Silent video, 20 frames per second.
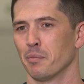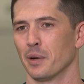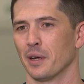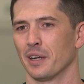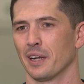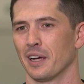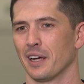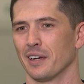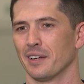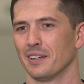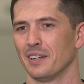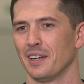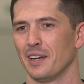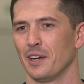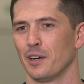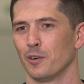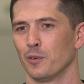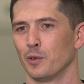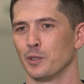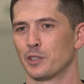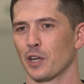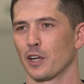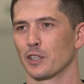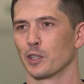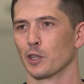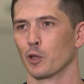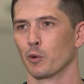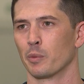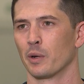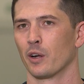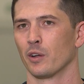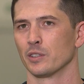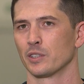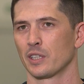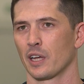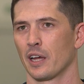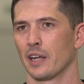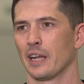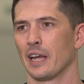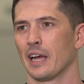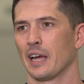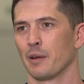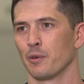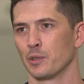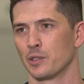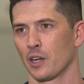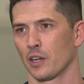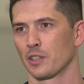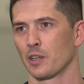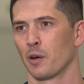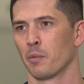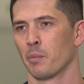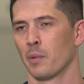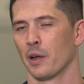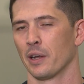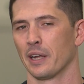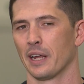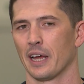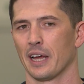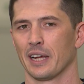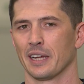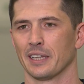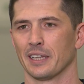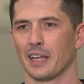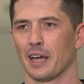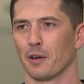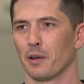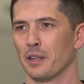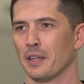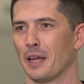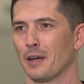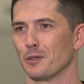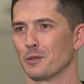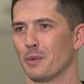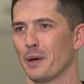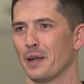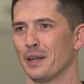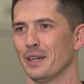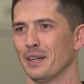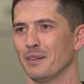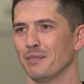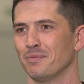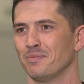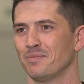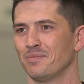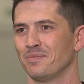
But uh, we talked a little bit on Sunday. We talked on Monday, and that, and that was about it.